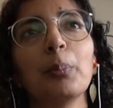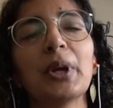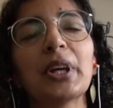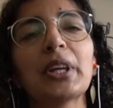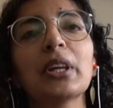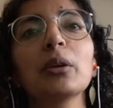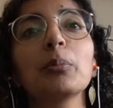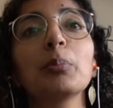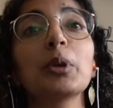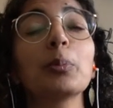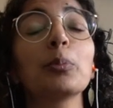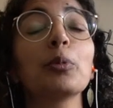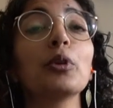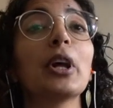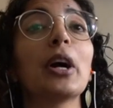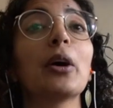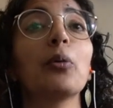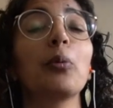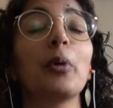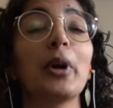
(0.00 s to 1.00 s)
making
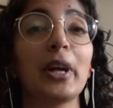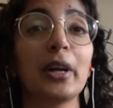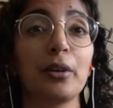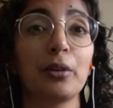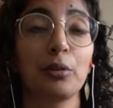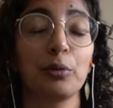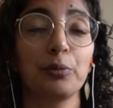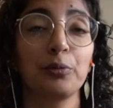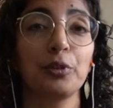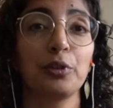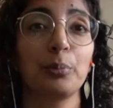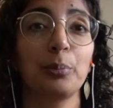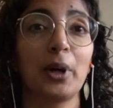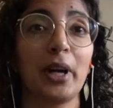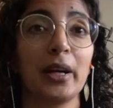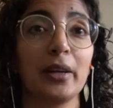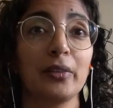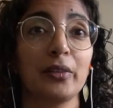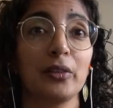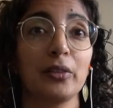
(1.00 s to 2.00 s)
people aware of their
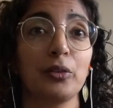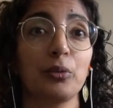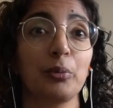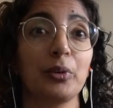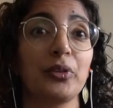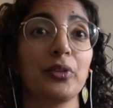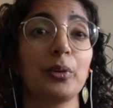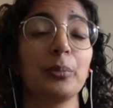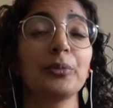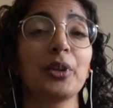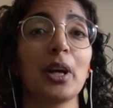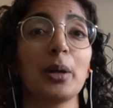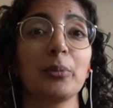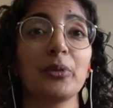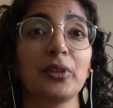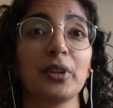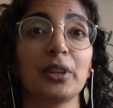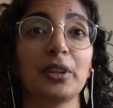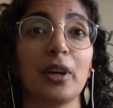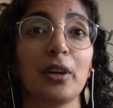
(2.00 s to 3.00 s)
biases was
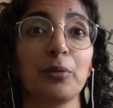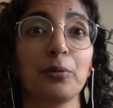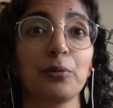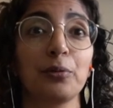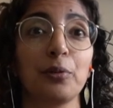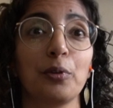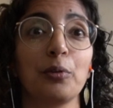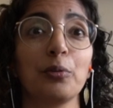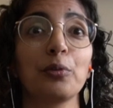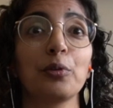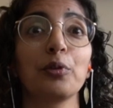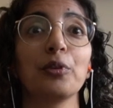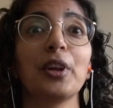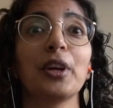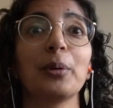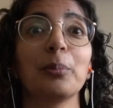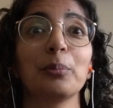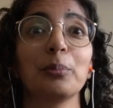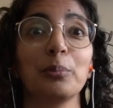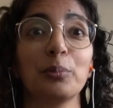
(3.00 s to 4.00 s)
sometimes enough for
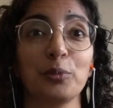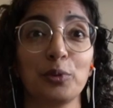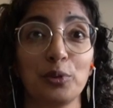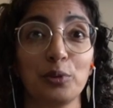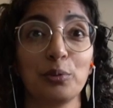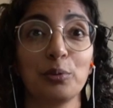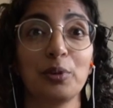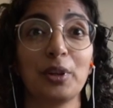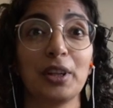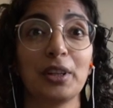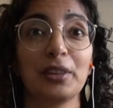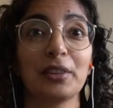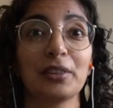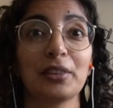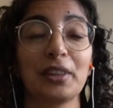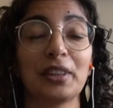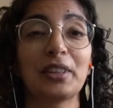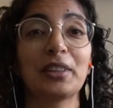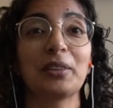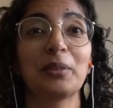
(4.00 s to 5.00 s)
them to
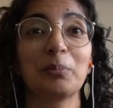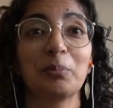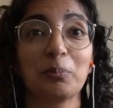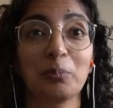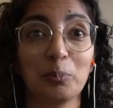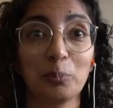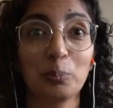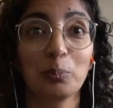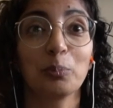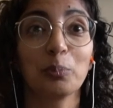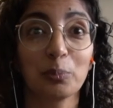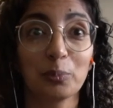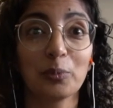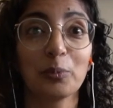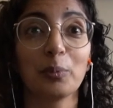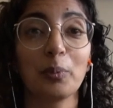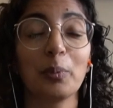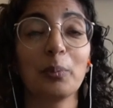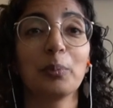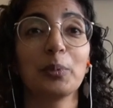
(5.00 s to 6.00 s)
then, like,
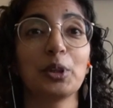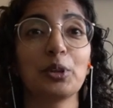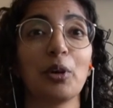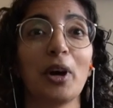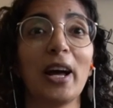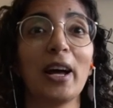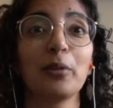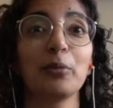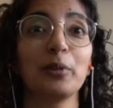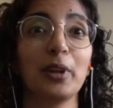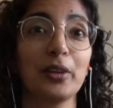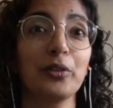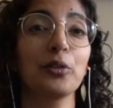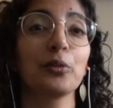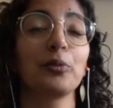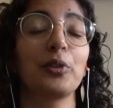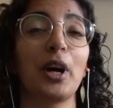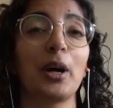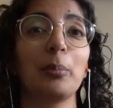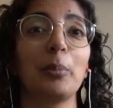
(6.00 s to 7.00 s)
you know, have
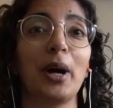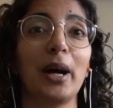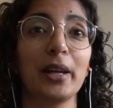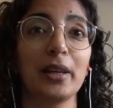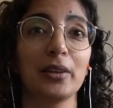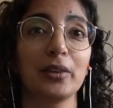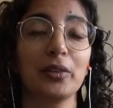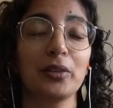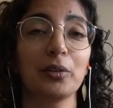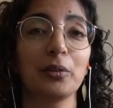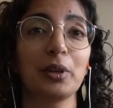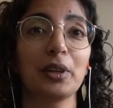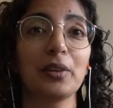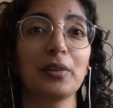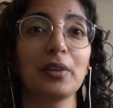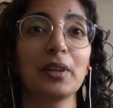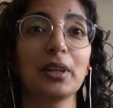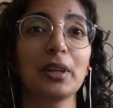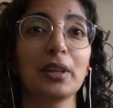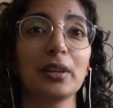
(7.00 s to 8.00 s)
less of that bias. So
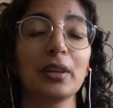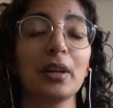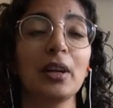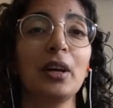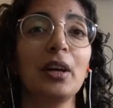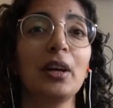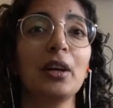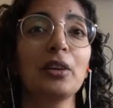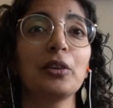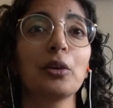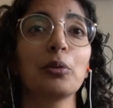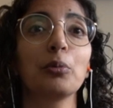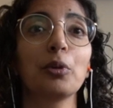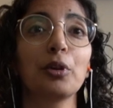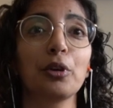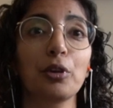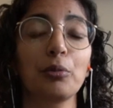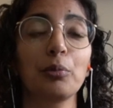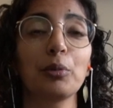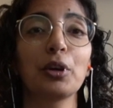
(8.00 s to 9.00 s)
I think the
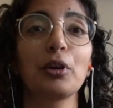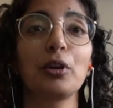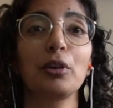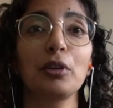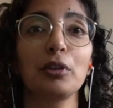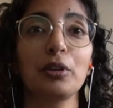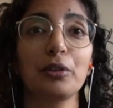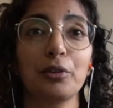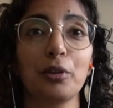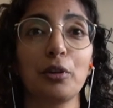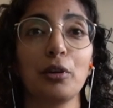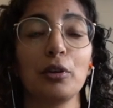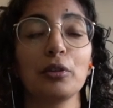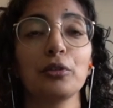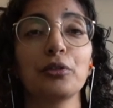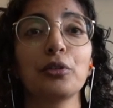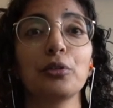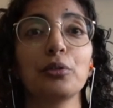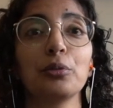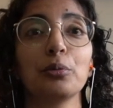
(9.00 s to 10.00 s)
work we all are
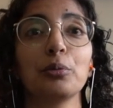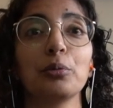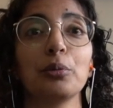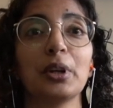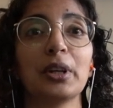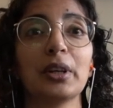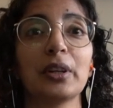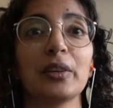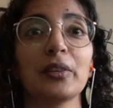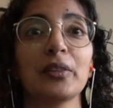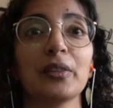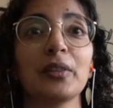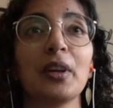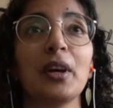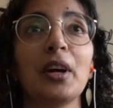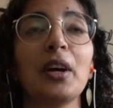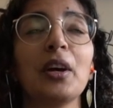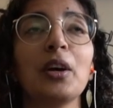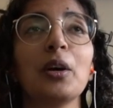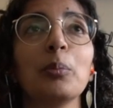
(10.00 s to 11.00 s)
called to do is
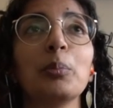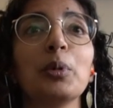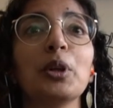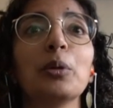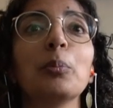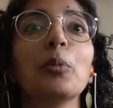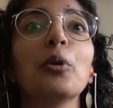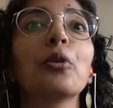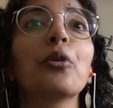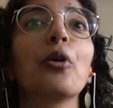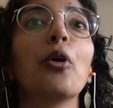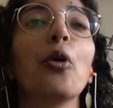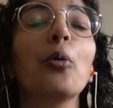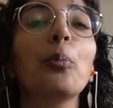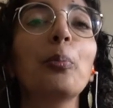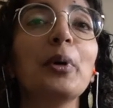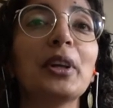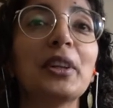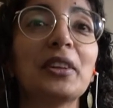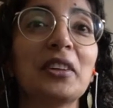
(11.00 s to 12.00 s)
be more
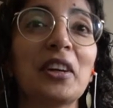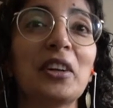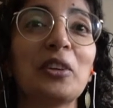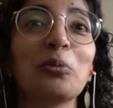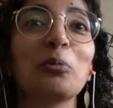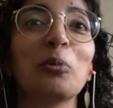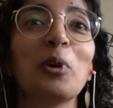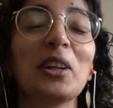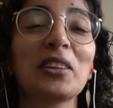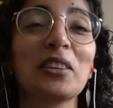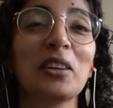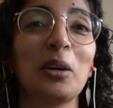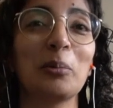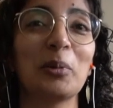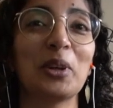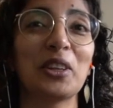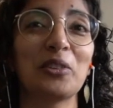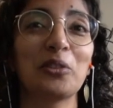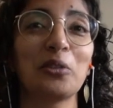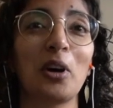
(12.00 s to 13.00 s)
open and
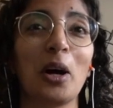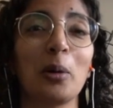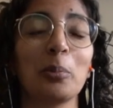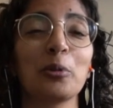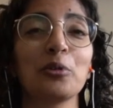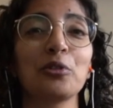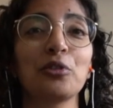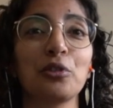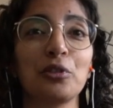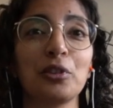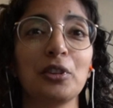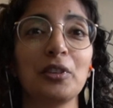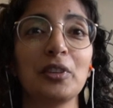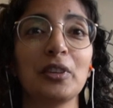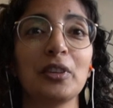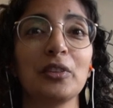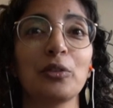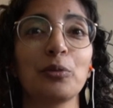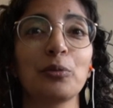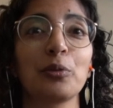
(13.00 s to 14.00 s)
welcoming to
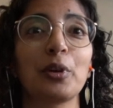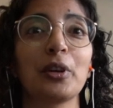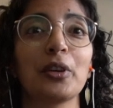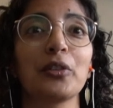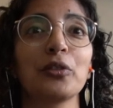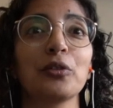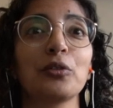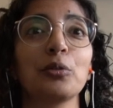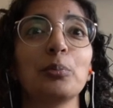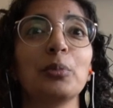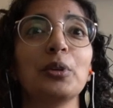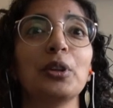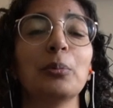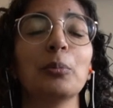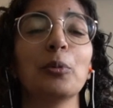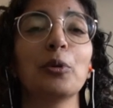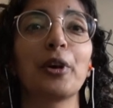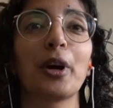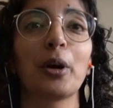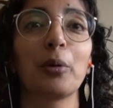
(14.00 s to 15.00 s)
opportunities for us to
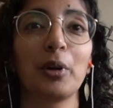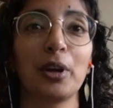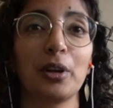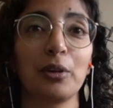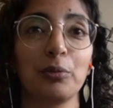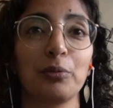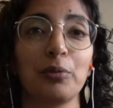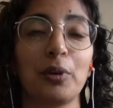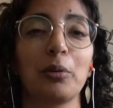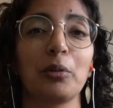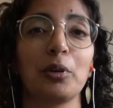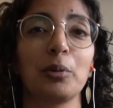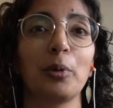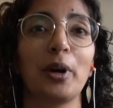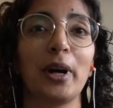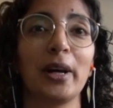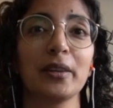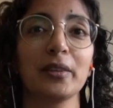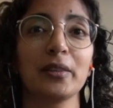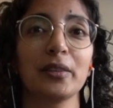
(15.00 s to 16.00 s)
be more aware of our
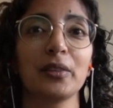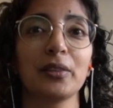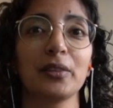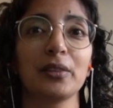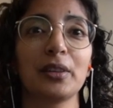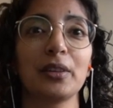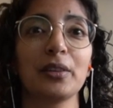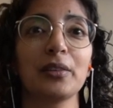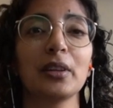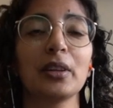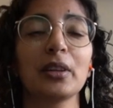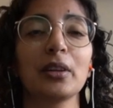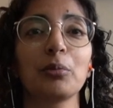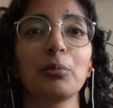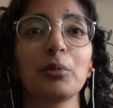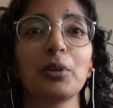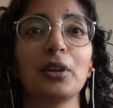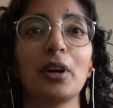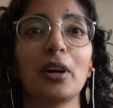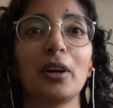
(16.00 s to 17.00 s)
biases. And I
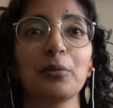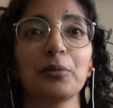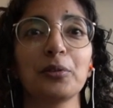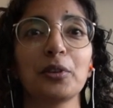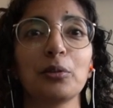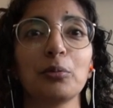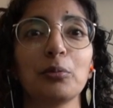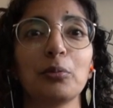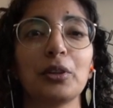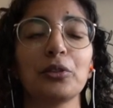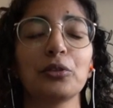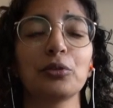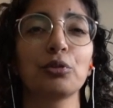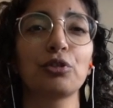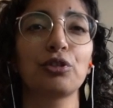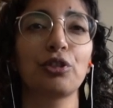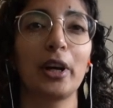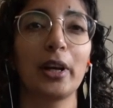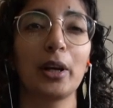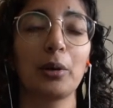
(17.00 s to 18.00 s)
think we often want
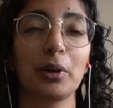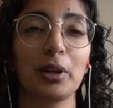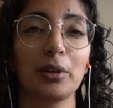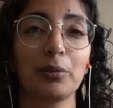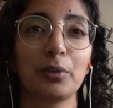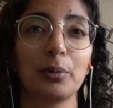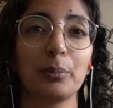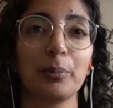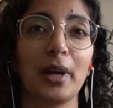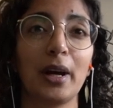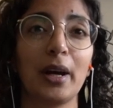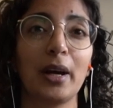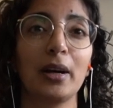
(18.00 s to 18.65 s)
to shy away from